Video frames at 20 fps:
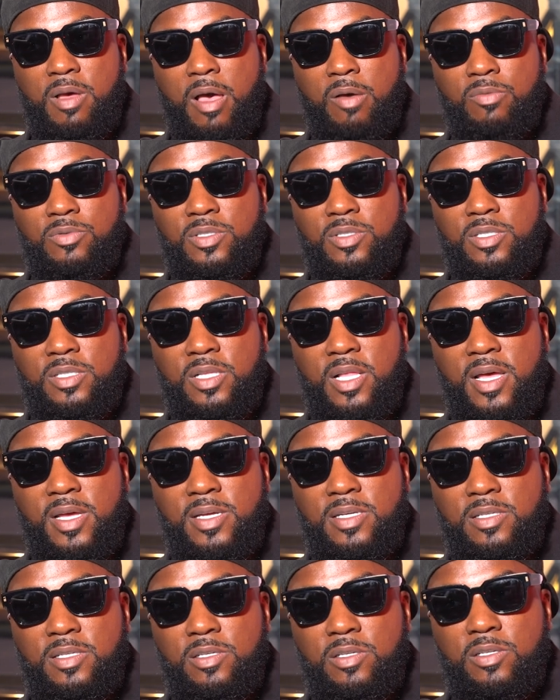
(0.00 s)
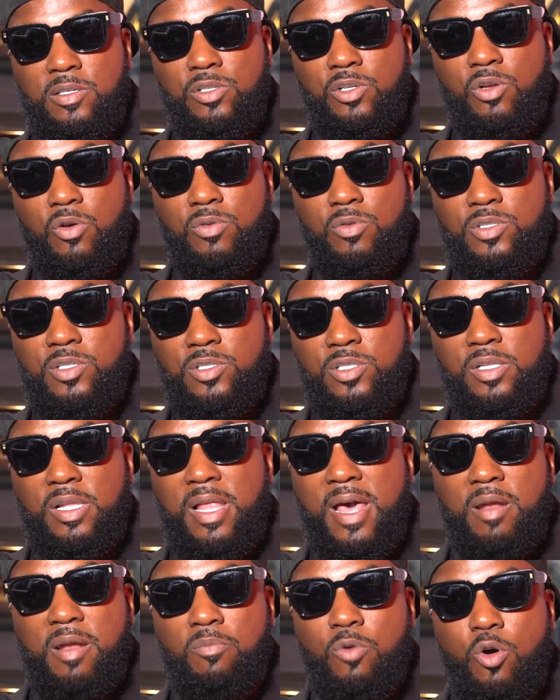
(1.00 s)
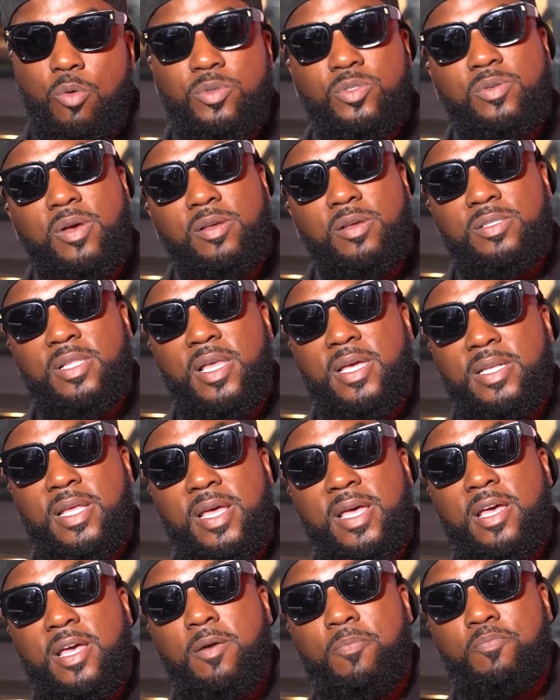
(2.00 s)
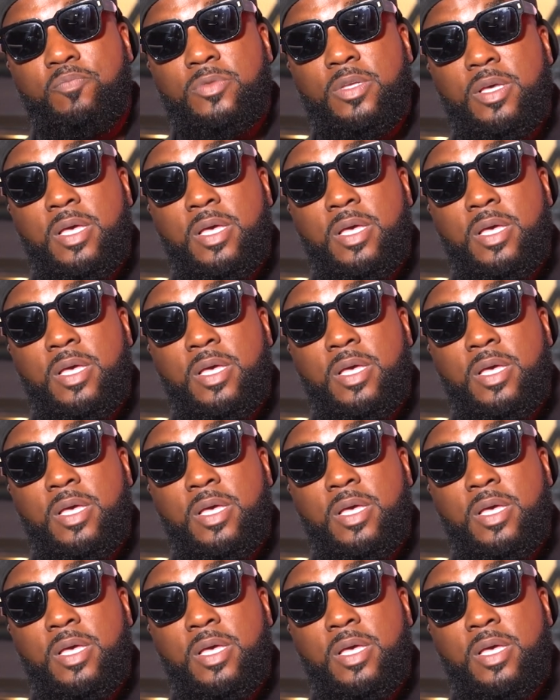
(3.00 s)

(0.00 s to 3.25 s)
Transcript: I was just like, you know, it was just a lot of moments where I was like, damn.